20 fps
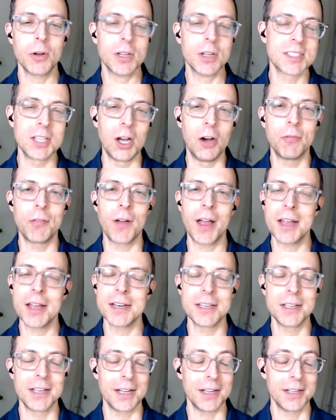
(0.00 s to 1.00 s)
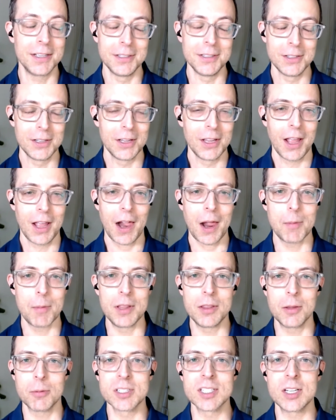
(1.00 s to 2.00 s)
The book itself had, uh,
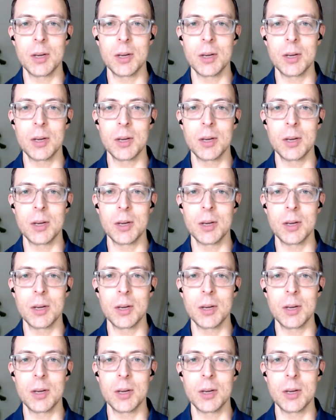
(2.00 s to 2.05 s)
I mean,